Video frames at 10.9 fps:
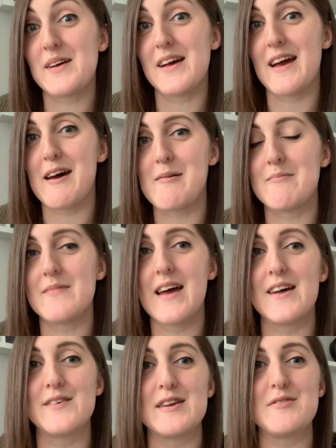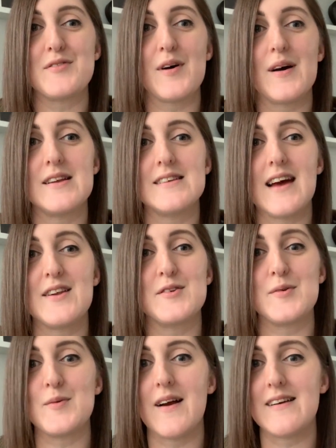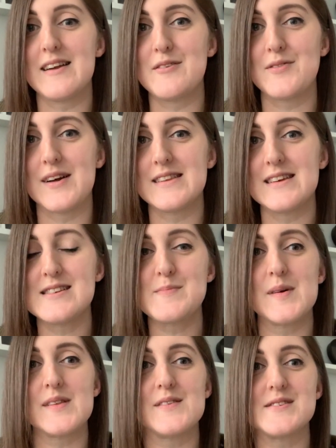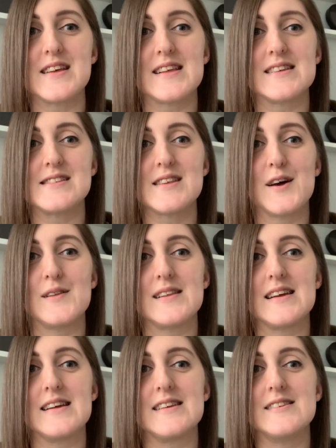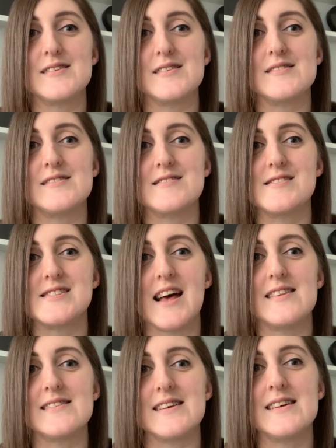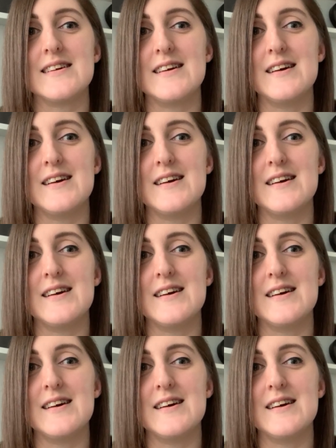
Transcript: Henry found, I don't know where he found this, but there's like this cuddly Santa